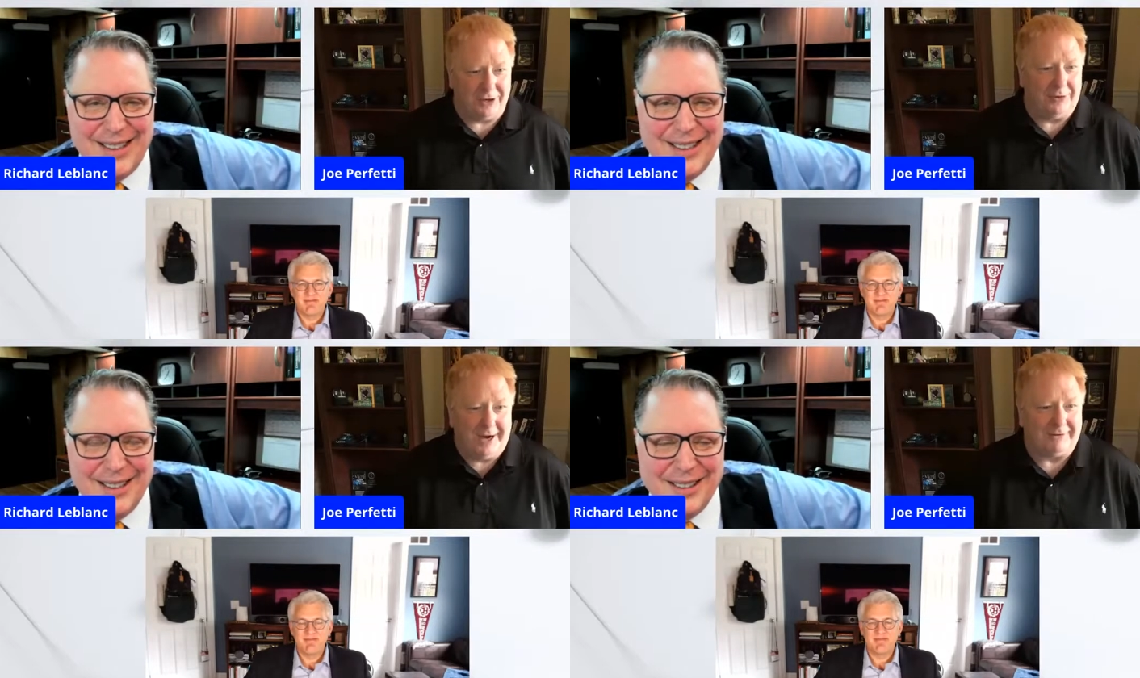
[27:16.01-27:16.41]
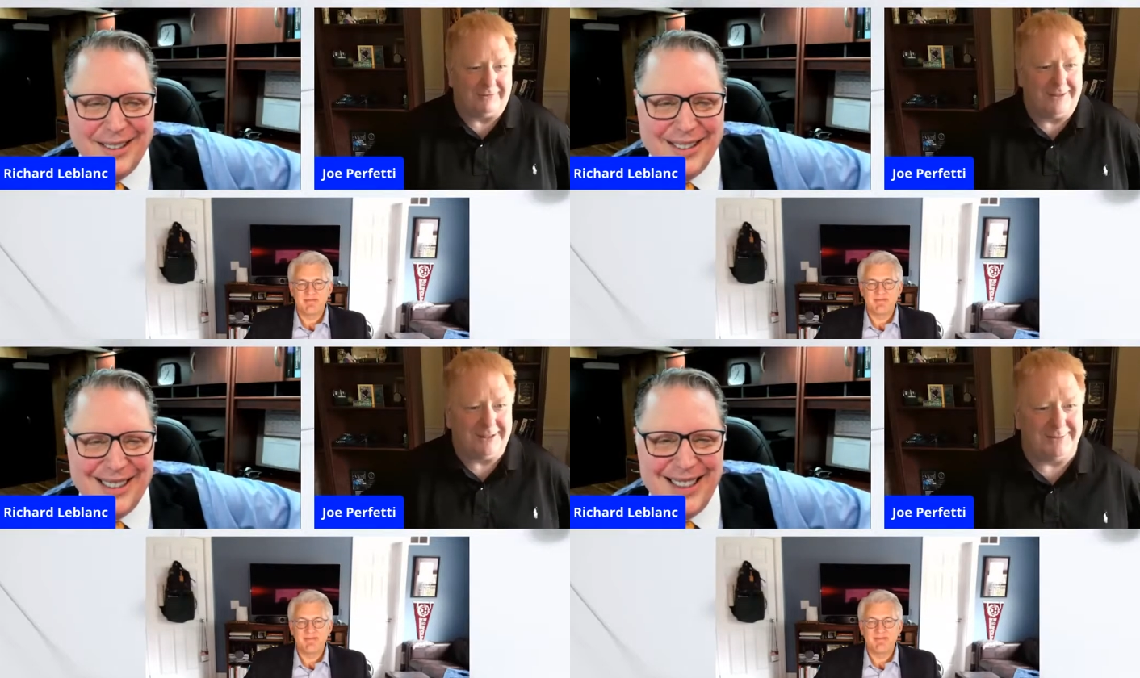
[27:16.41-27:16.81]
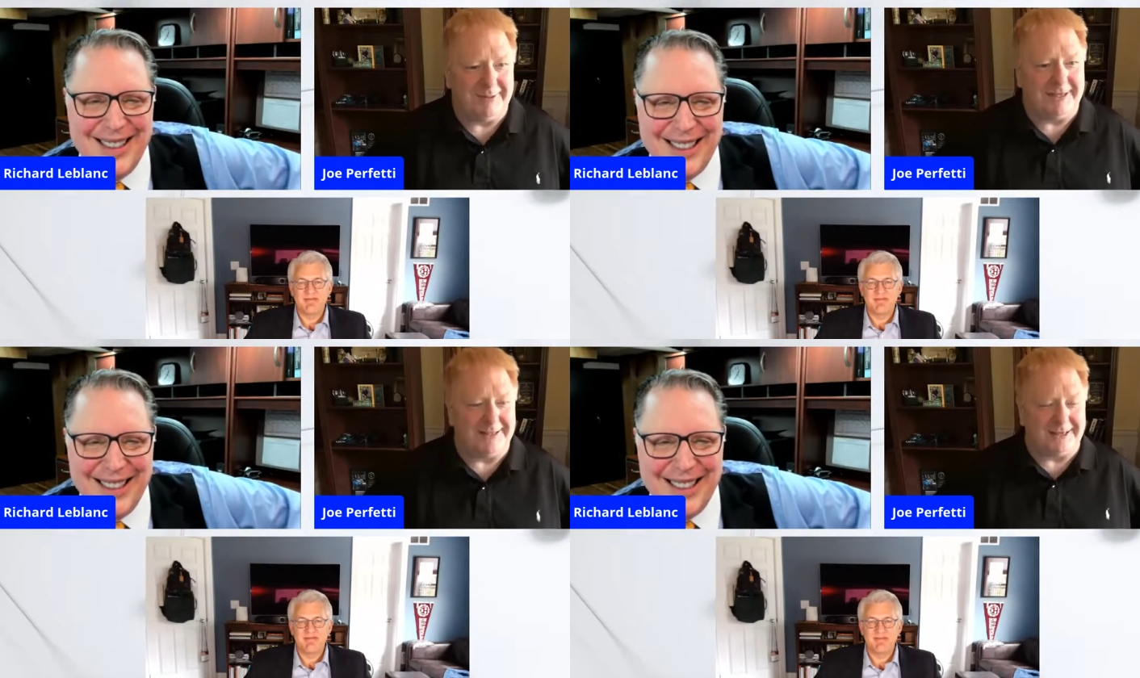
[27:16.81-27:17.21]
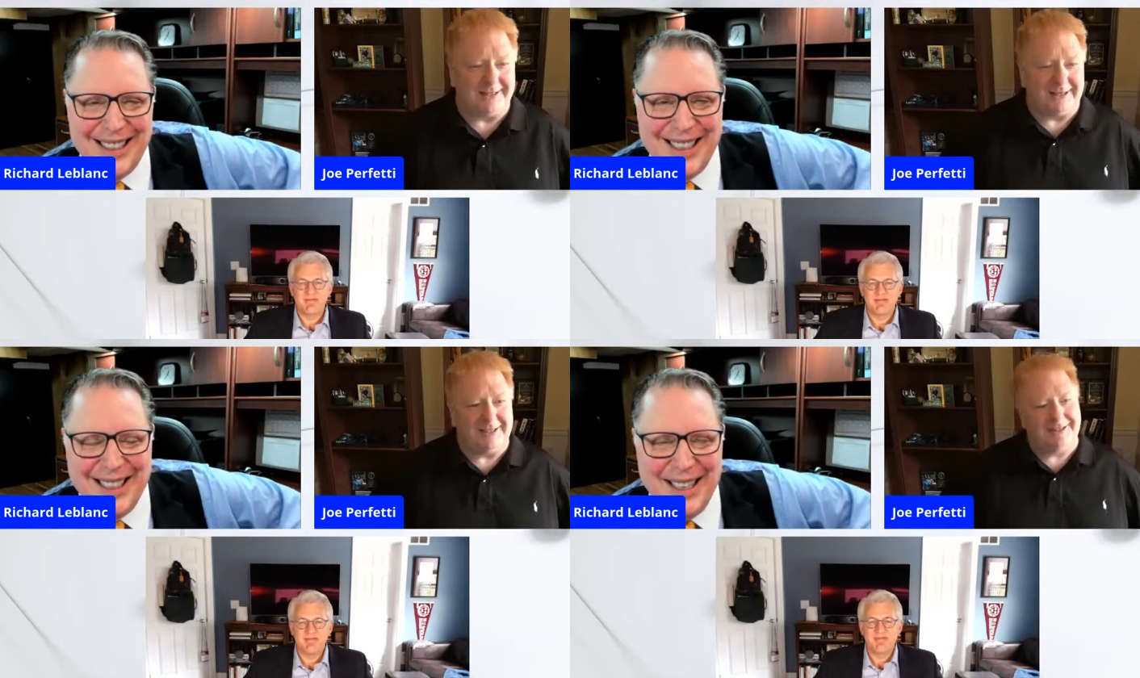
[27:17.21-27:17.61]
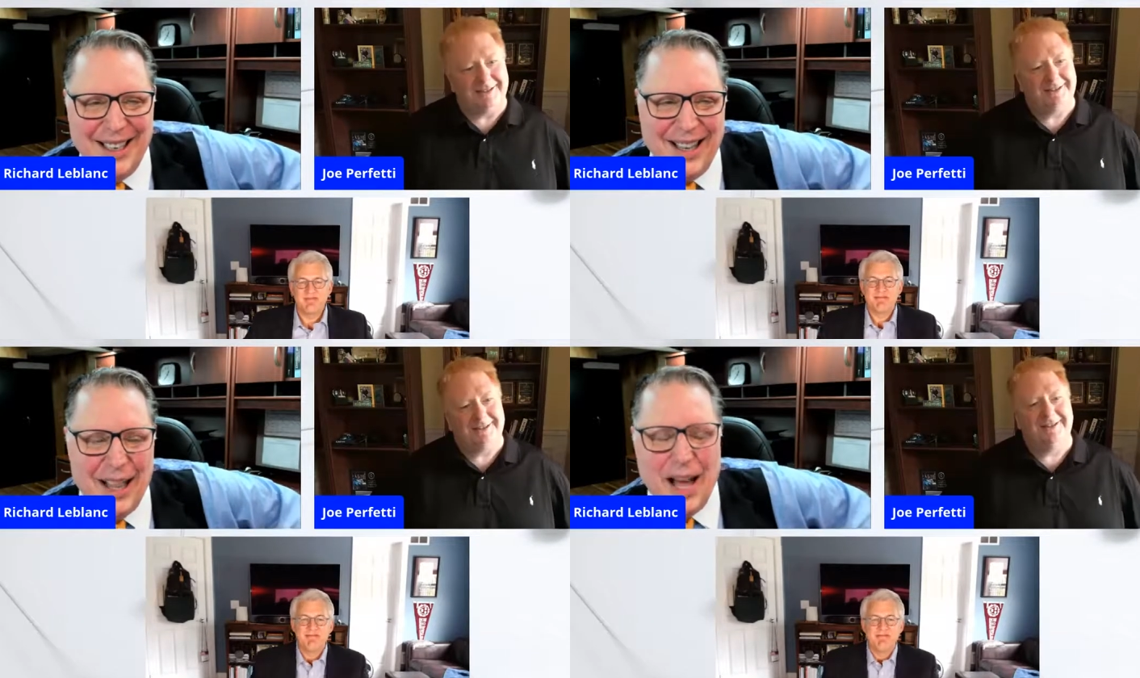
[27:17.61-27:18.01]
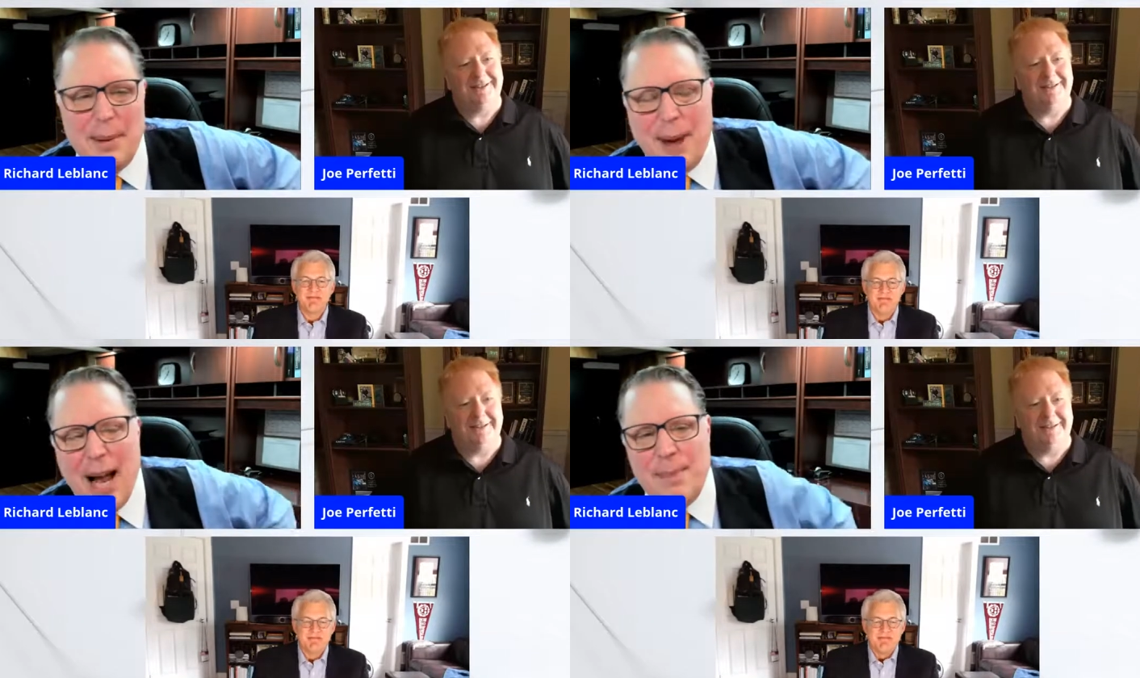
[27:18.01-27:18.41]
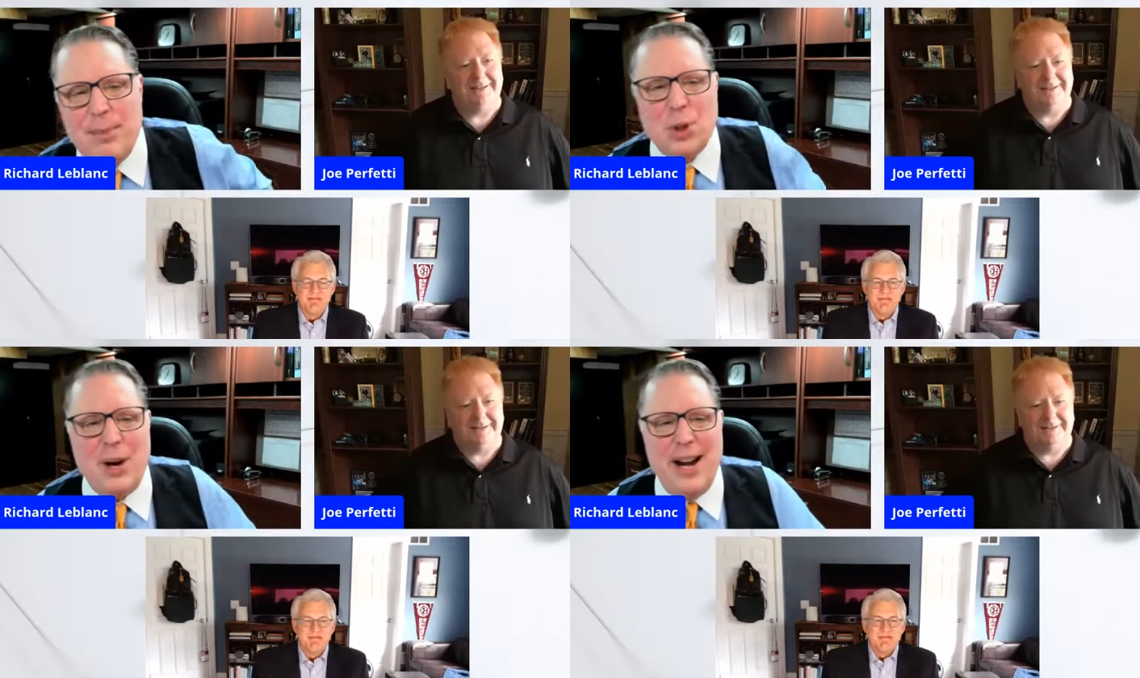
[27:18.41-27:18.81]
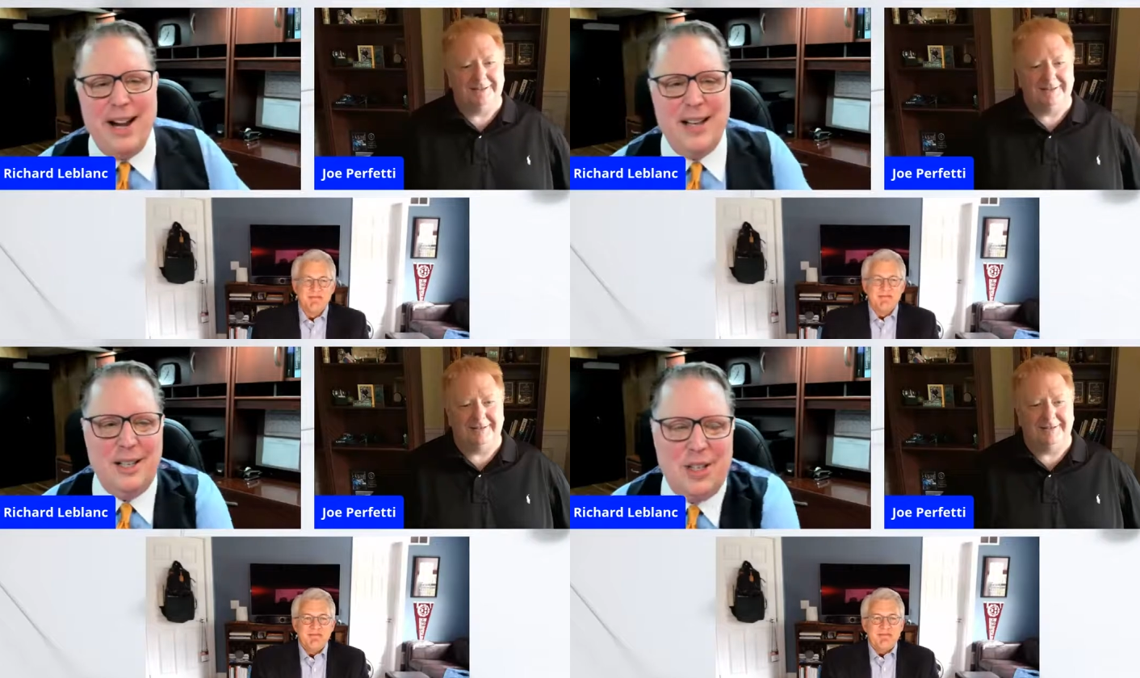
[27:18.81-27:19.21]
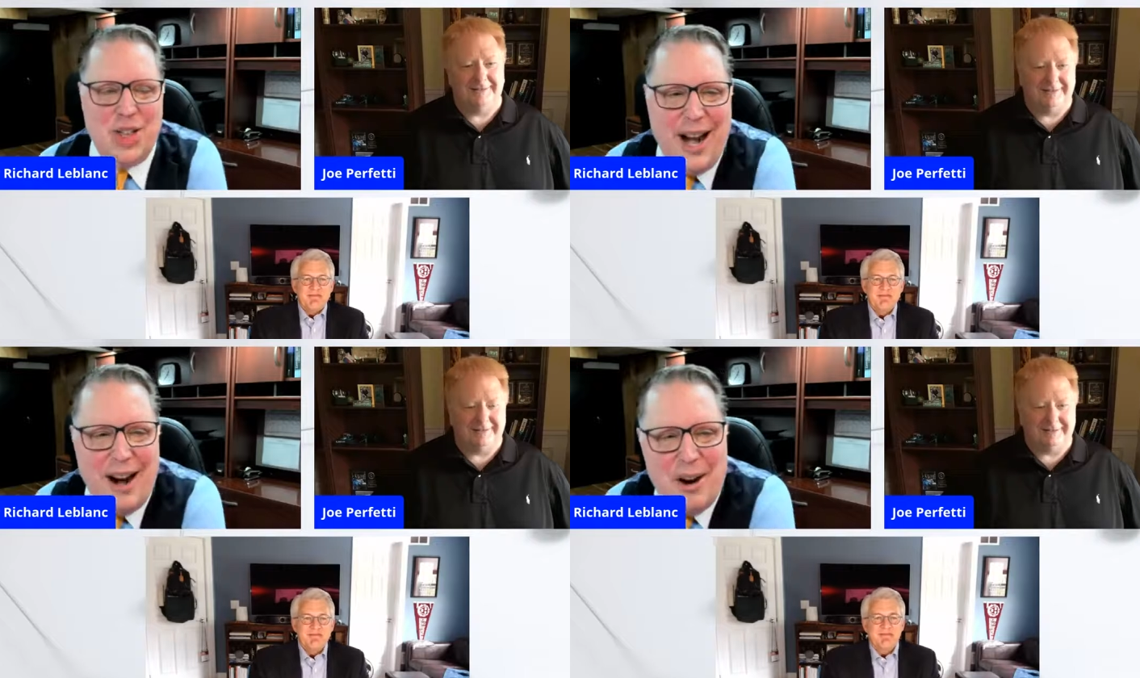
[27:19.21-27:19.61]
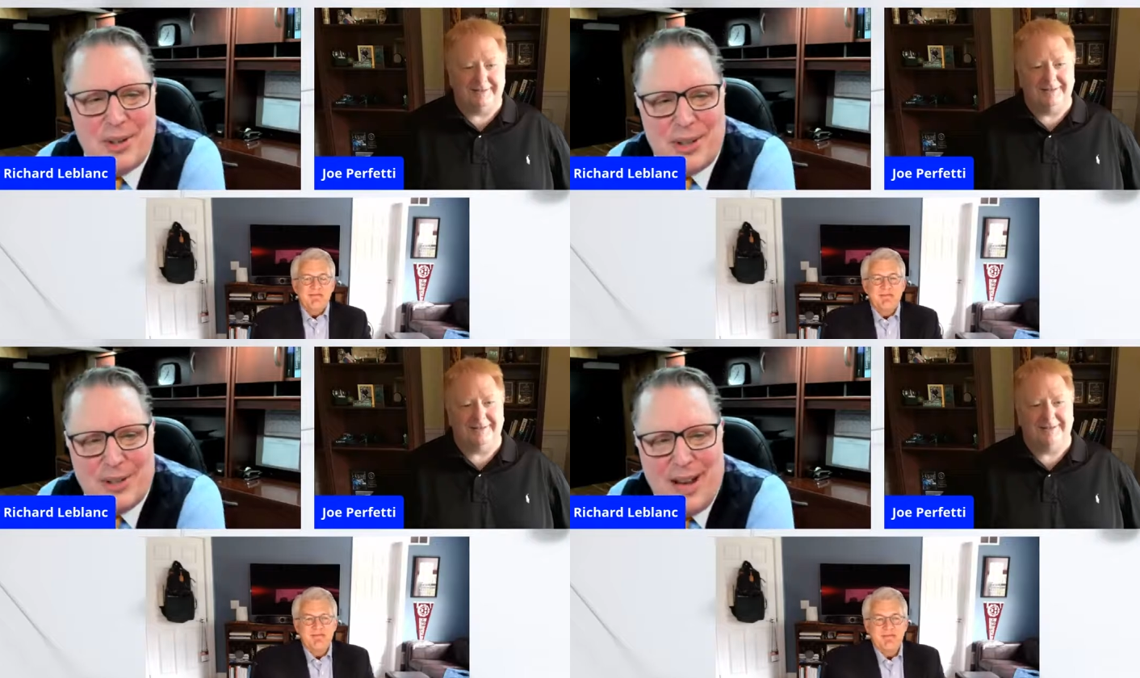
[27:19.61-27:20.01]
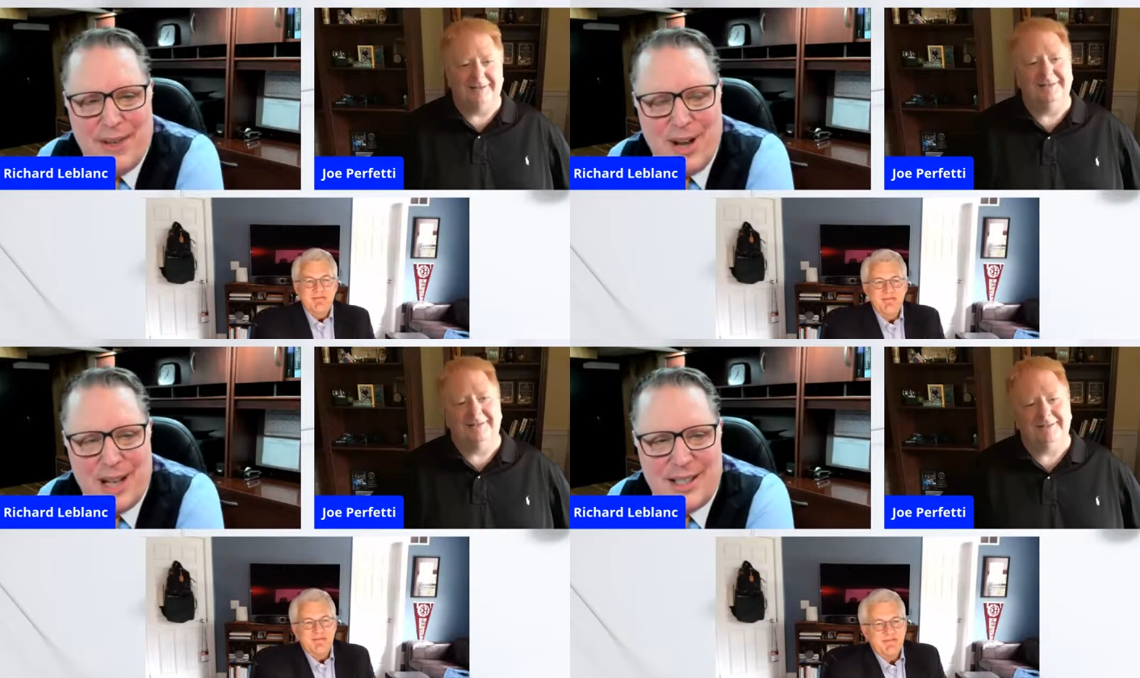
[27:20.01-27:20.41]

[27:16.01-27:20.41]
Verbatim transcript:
Speaker 1: how to run these meetings online?
Speaker 2: uh, I'm training chairs. I've